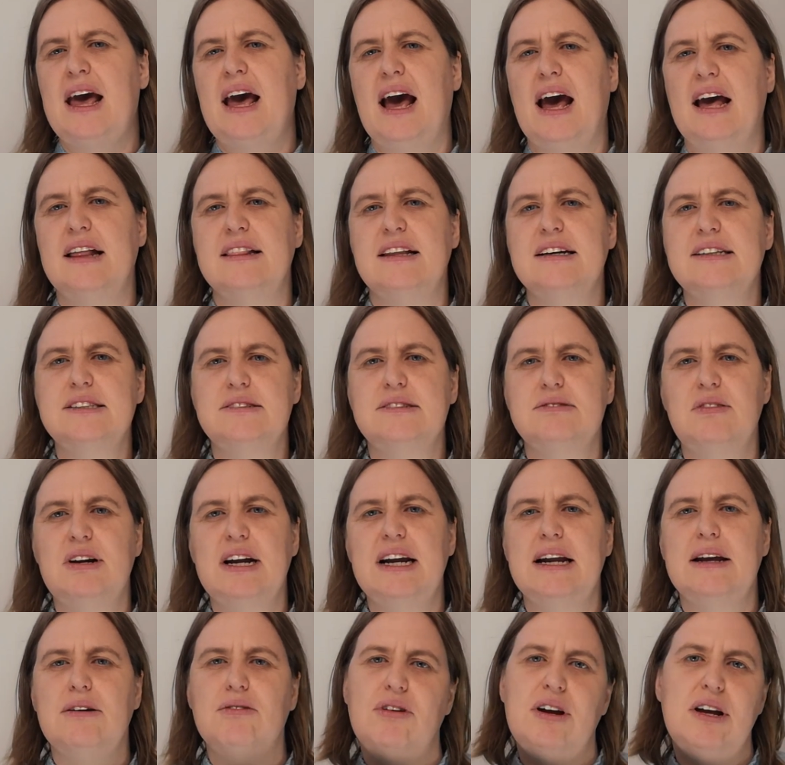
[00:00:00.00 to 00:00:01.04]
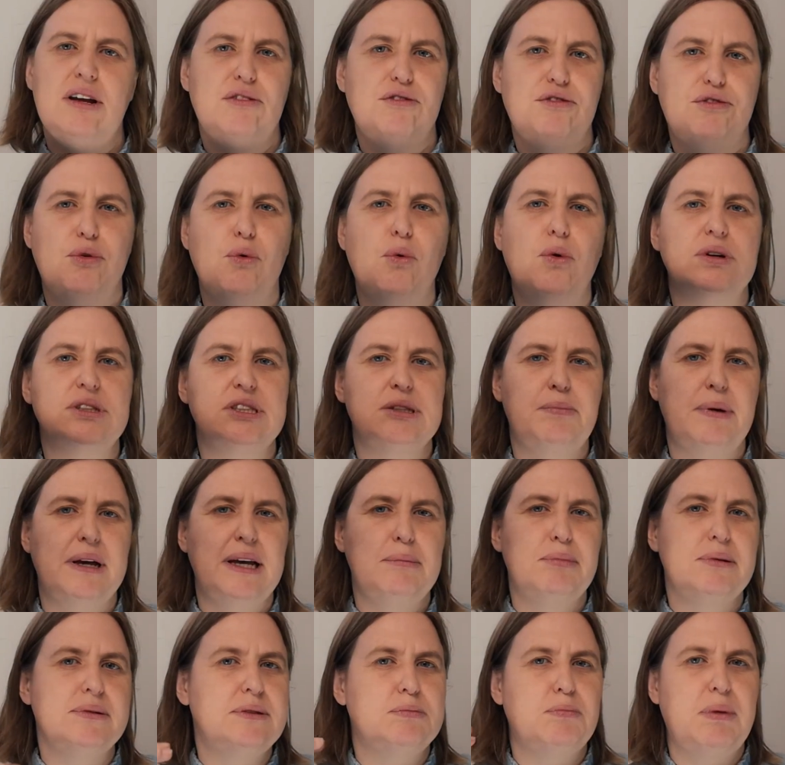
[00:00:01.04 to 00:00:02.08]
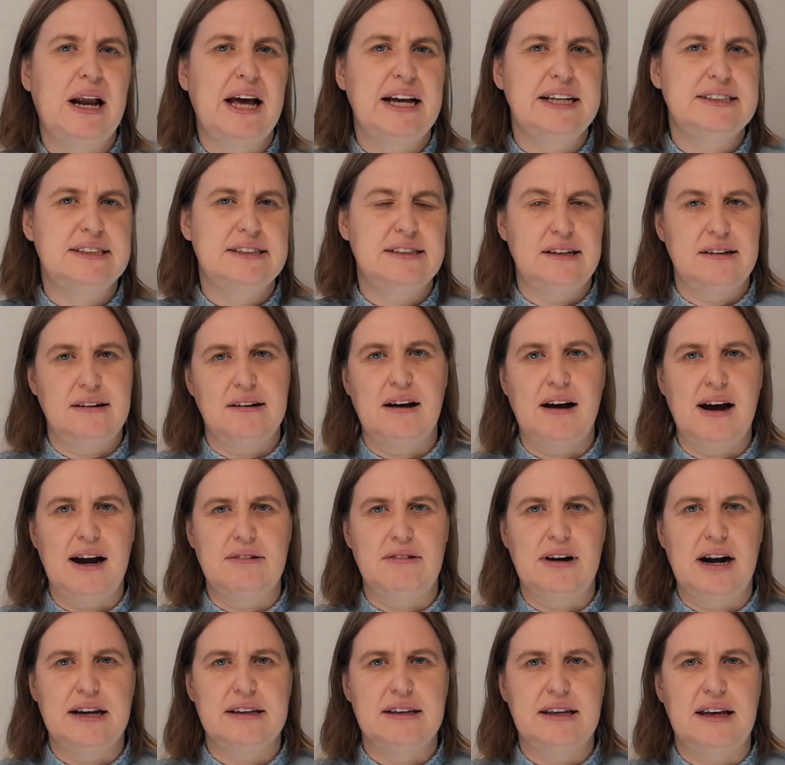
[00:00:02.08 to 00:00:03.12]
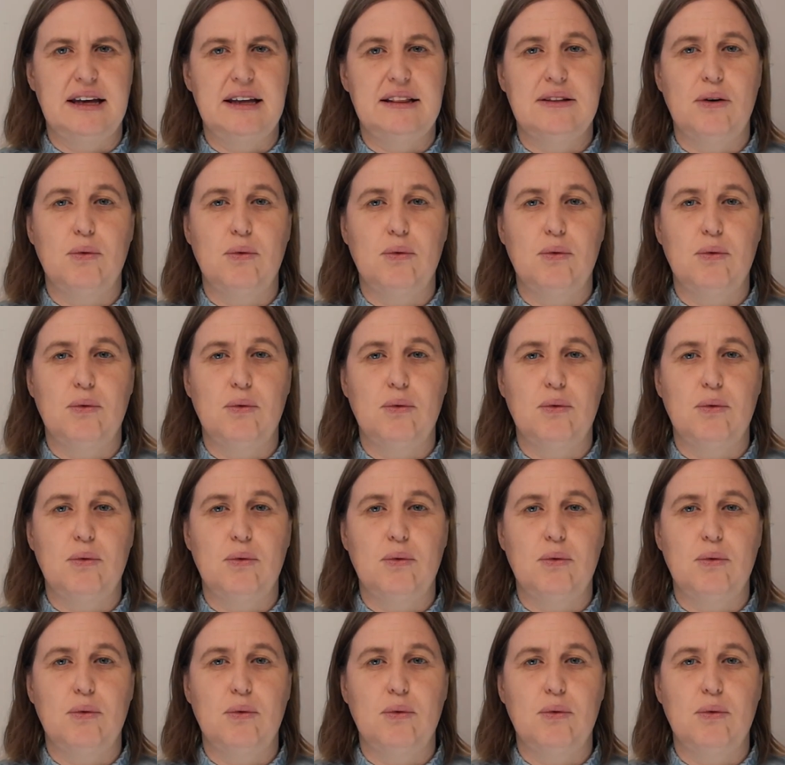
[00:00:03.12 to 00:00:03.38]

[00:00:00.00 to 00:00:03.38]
And this really reinforced people's place in a hierarchy.